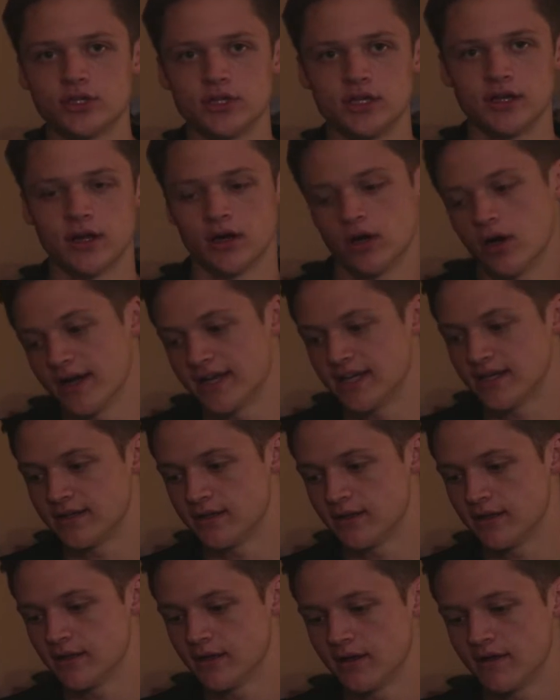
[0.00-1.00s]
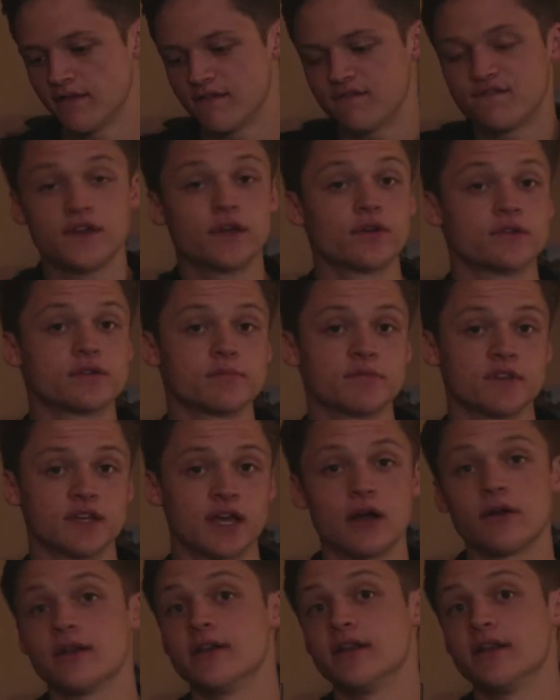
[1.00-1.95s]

You need, I need to figure something out